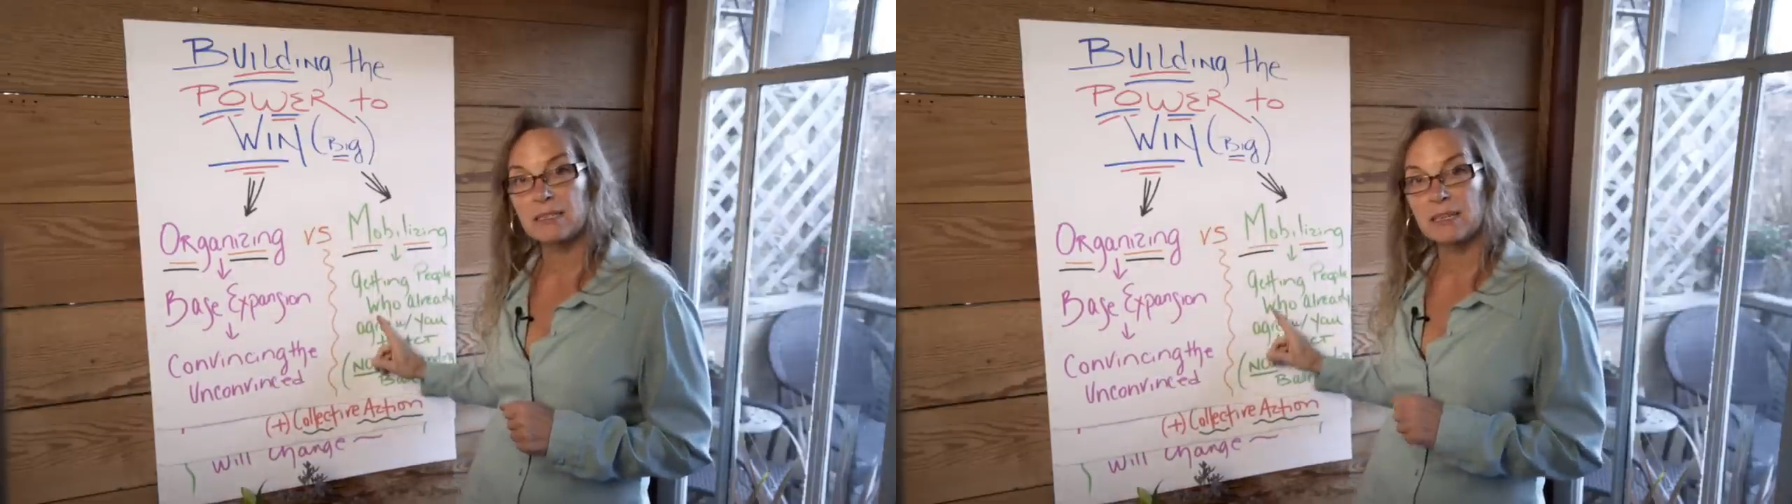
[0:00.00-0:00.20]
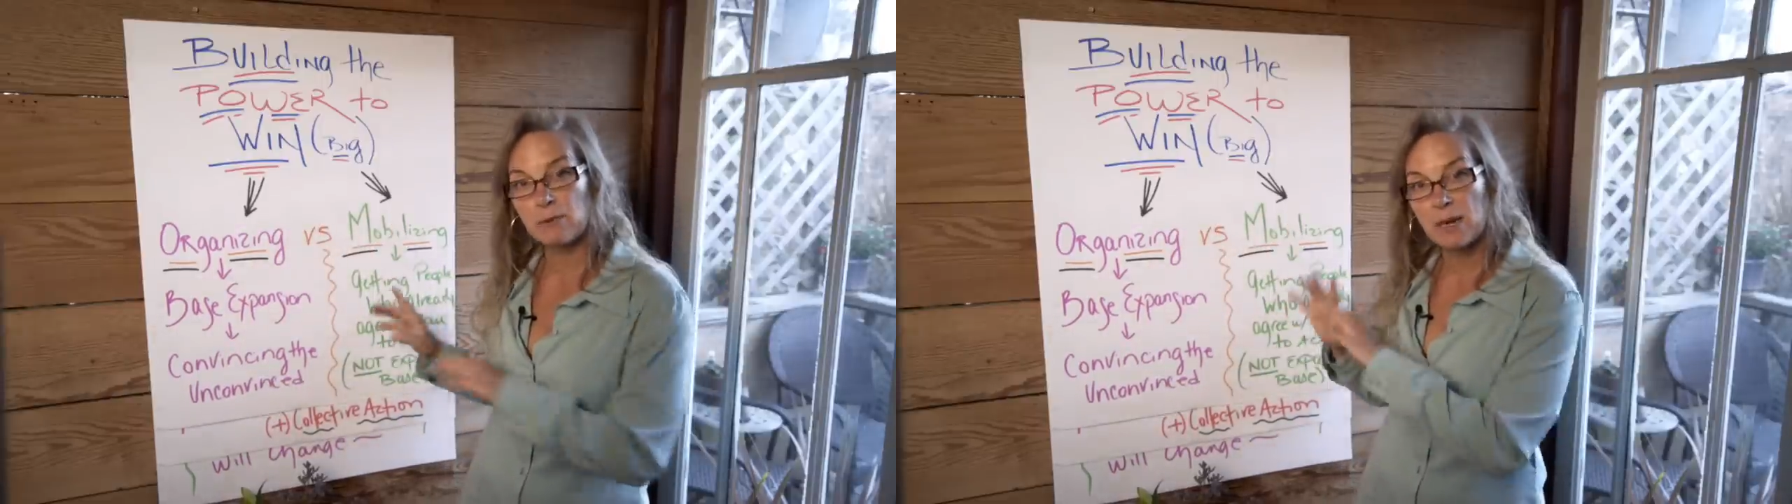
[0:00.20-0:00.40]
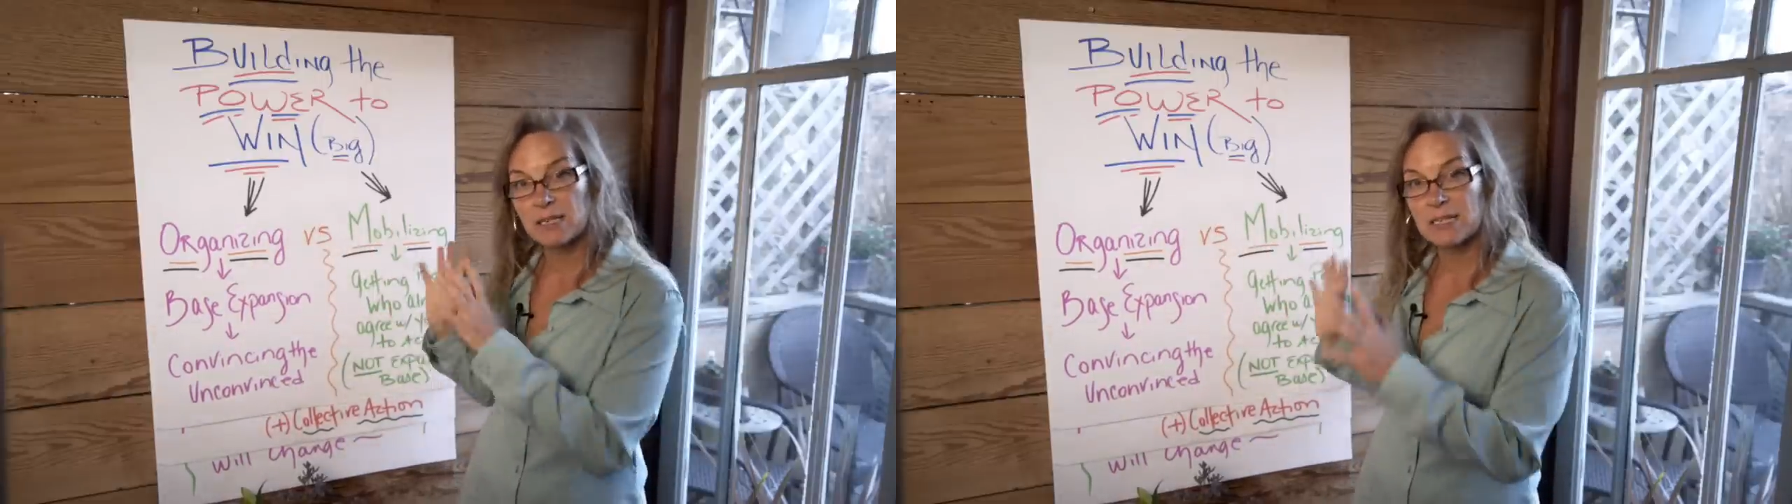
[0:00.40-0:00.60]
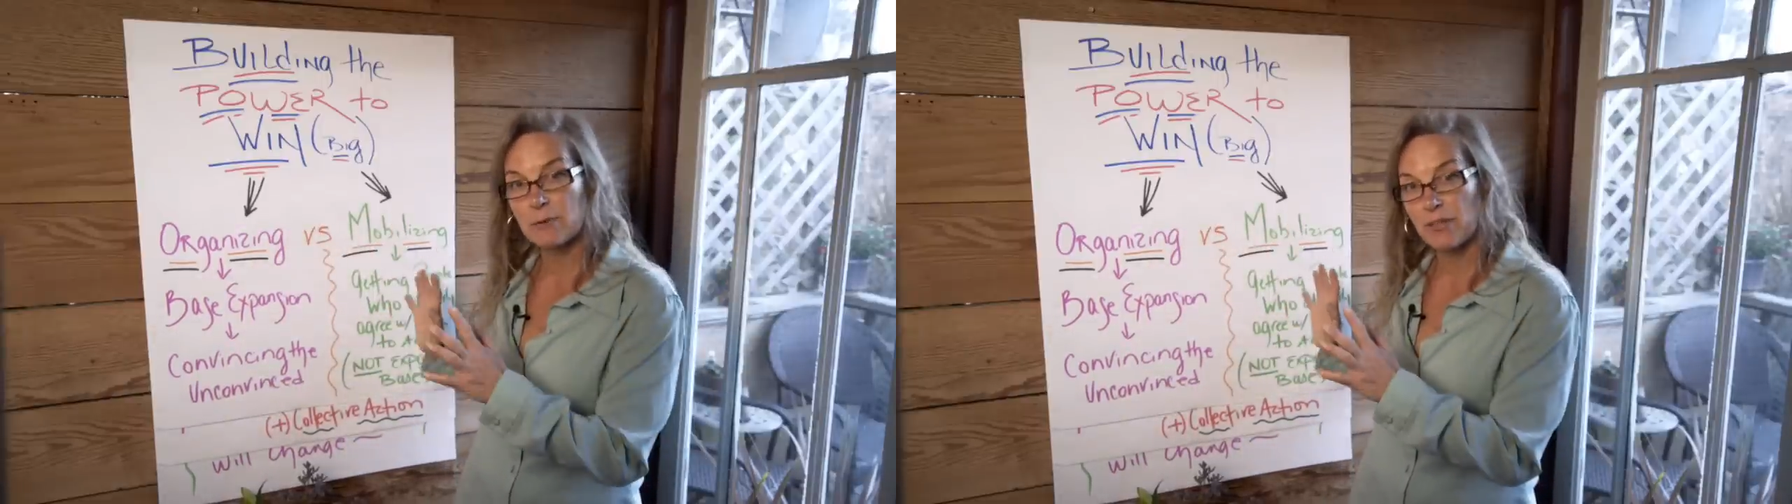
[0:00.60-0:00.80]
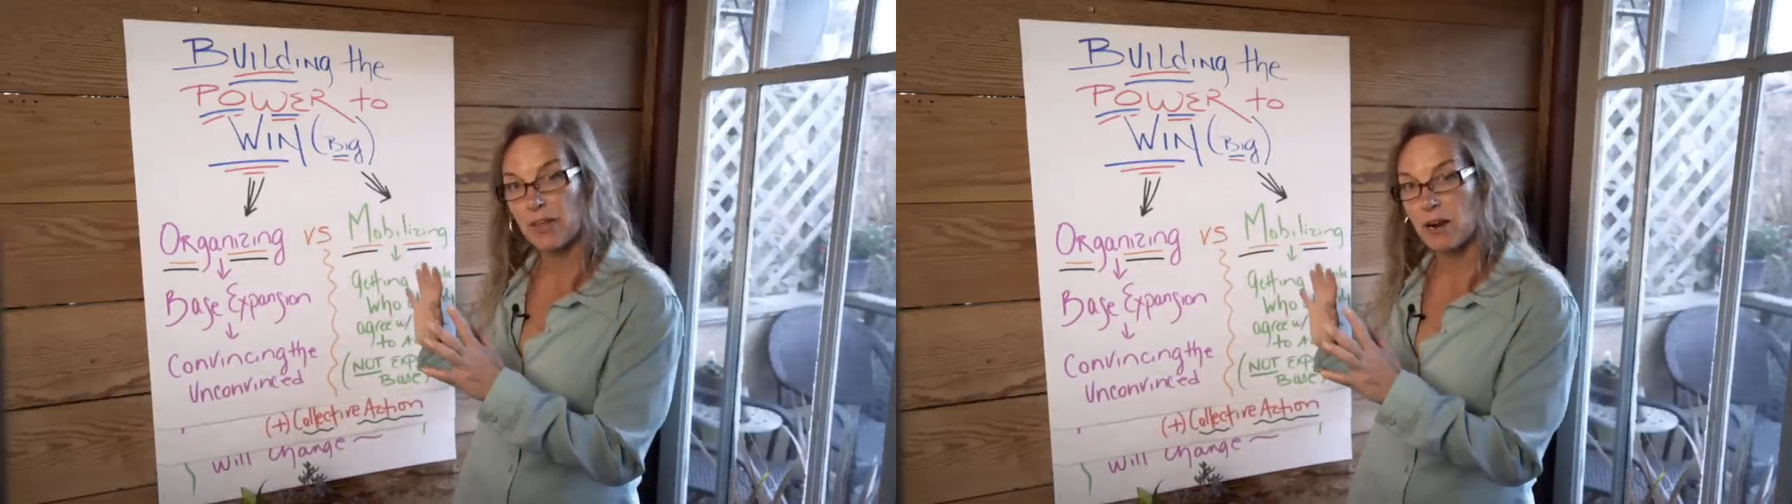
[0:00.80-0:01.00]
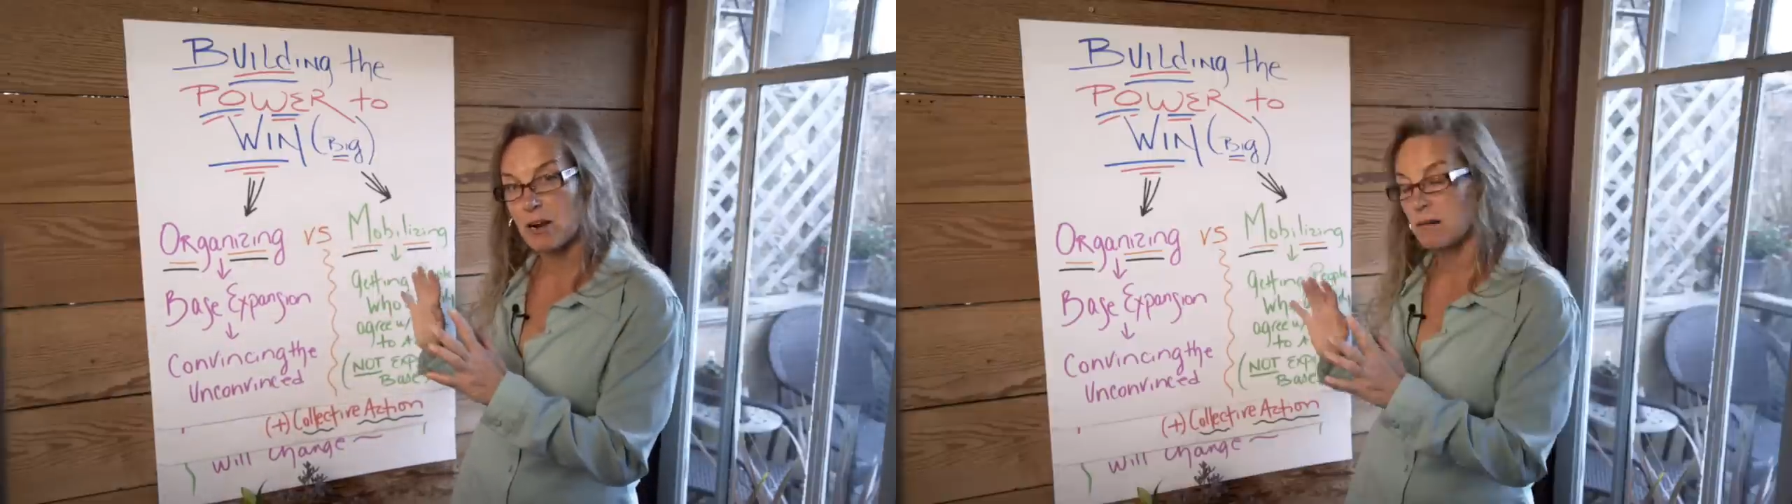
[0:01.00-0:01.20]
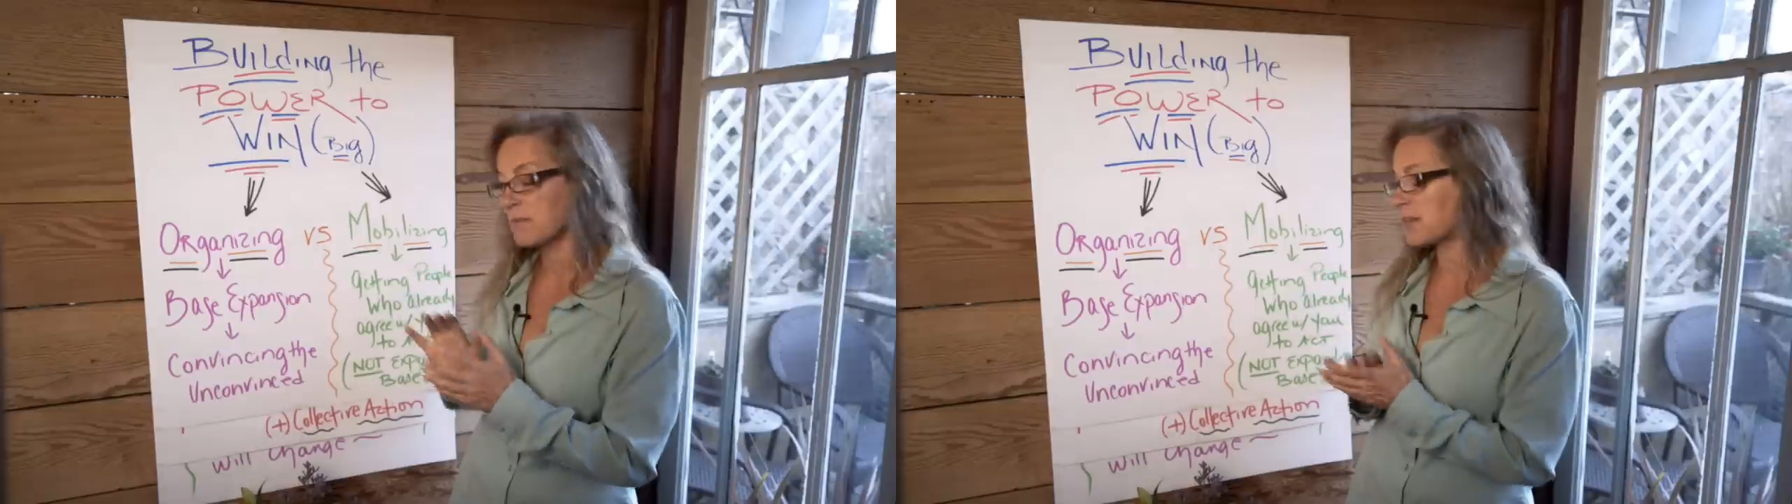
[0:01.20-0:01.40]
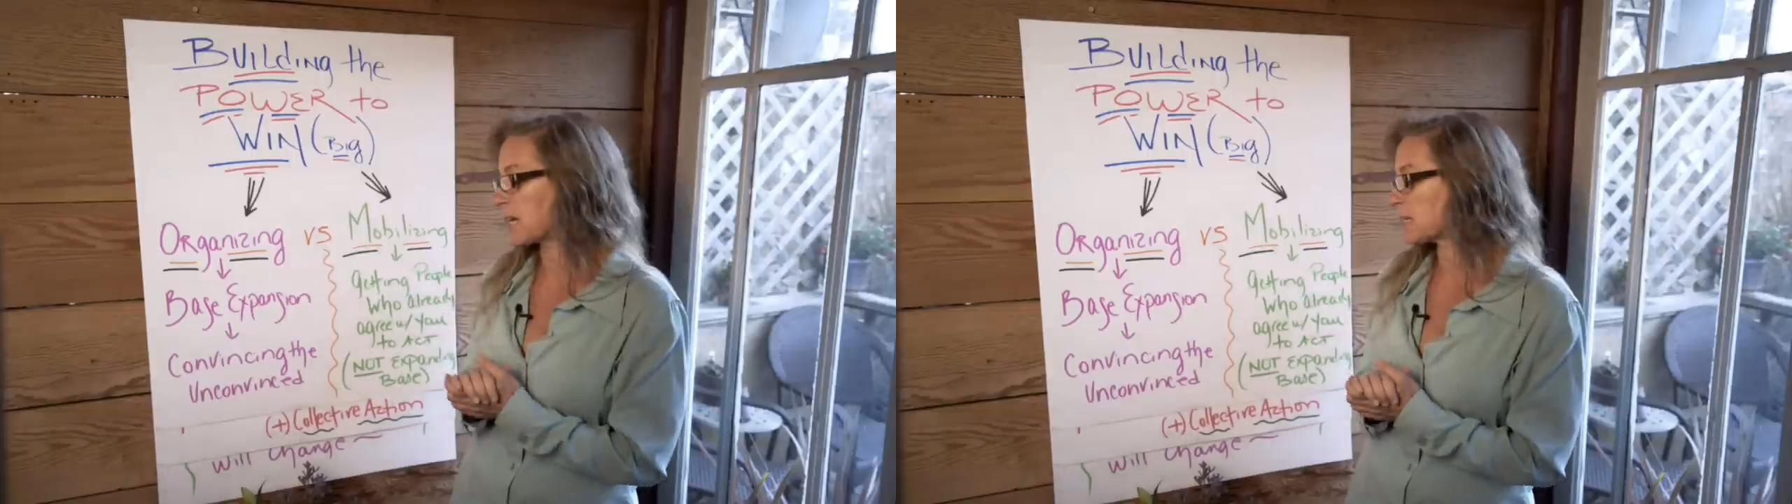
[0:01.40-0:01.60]
And I want to say what they are in
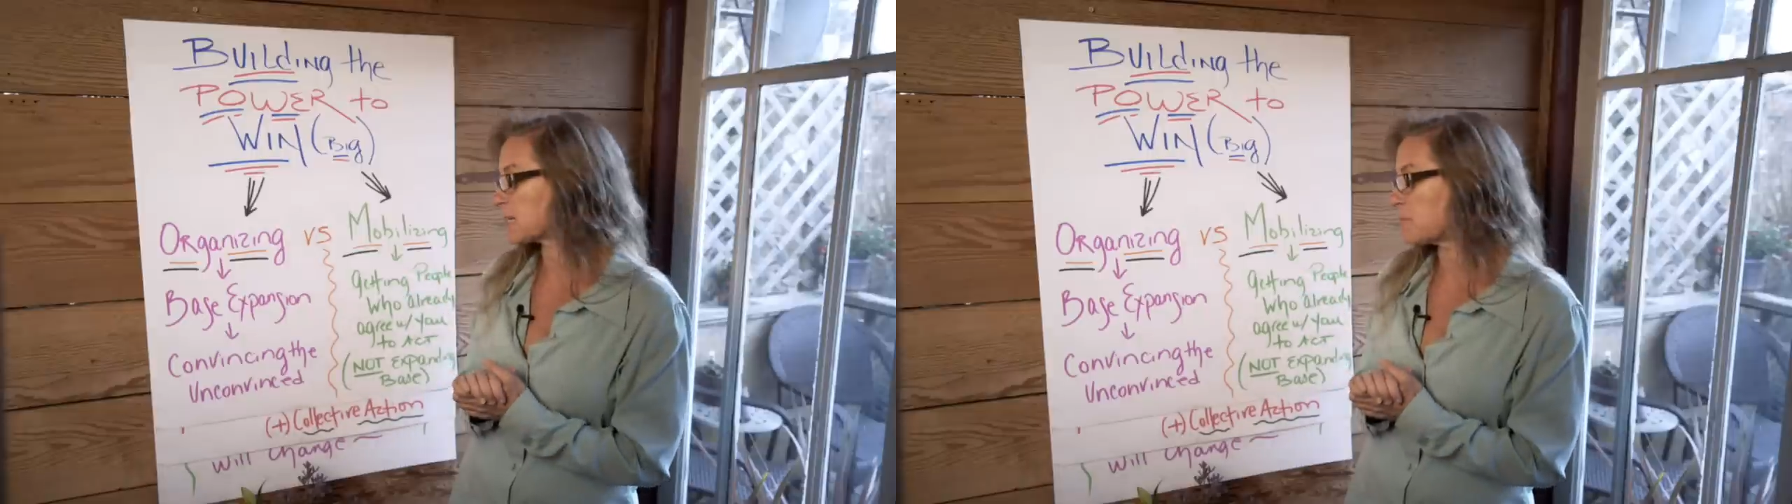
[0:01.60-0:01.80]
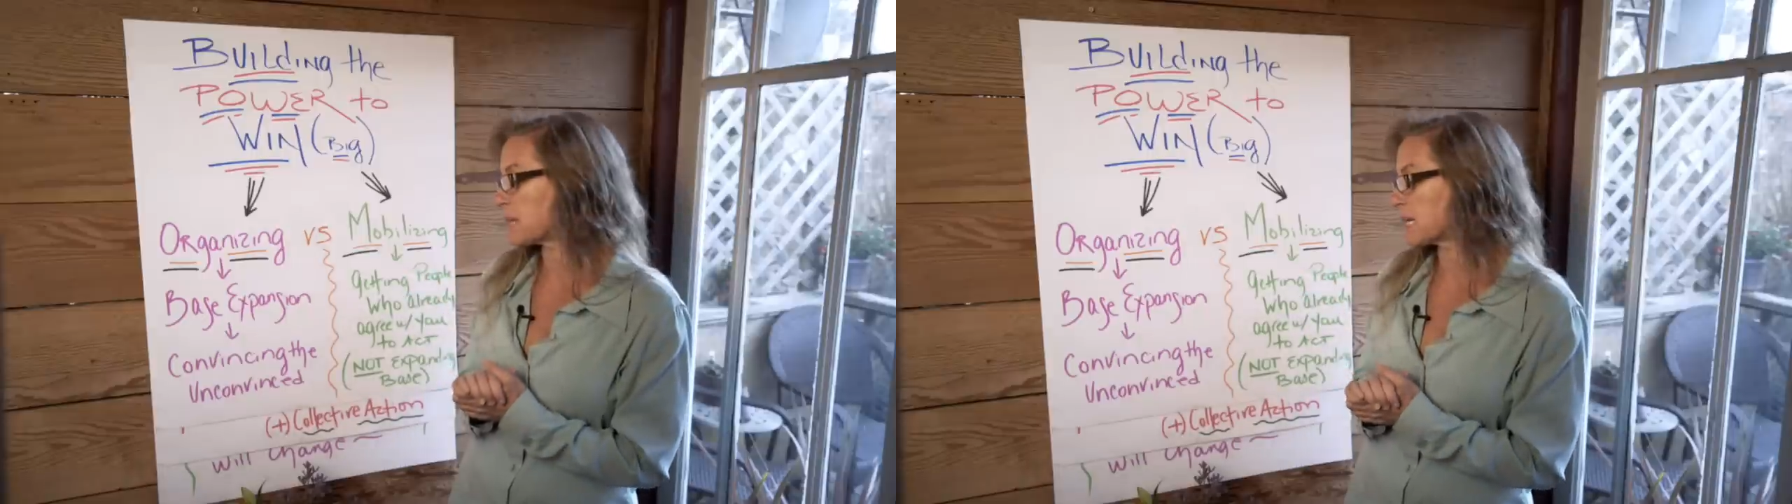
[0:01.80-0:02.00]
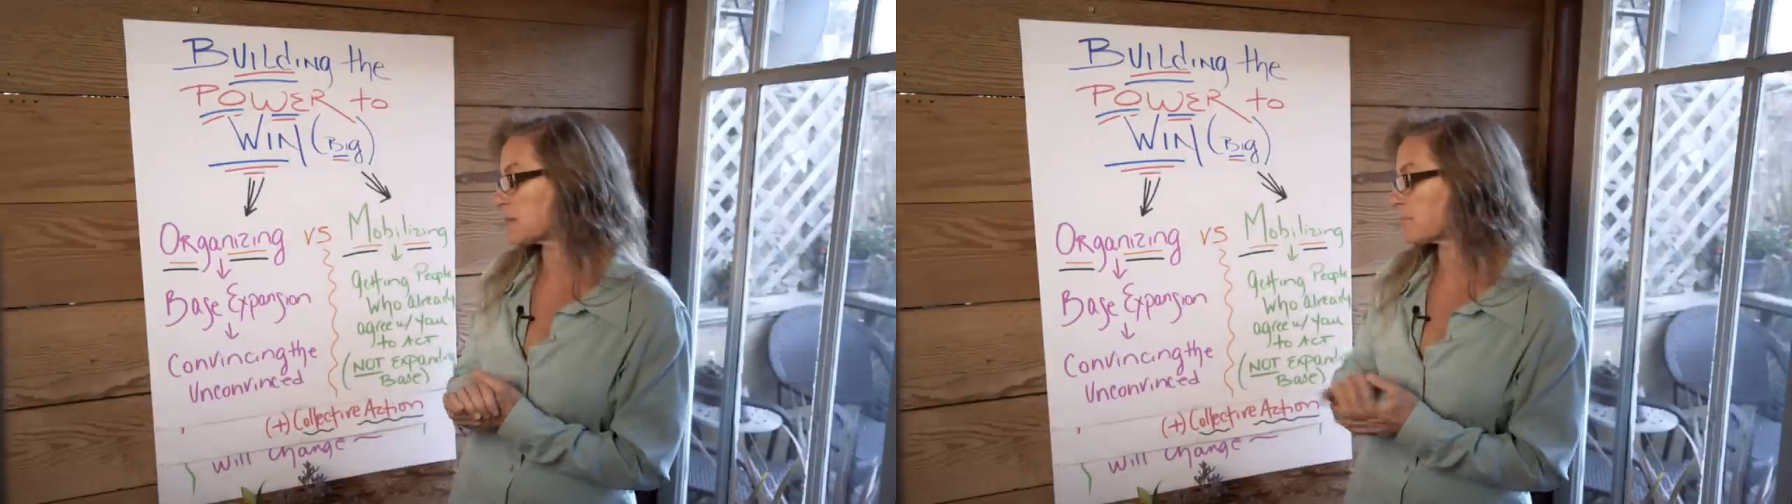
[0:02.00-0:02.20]
the next minute.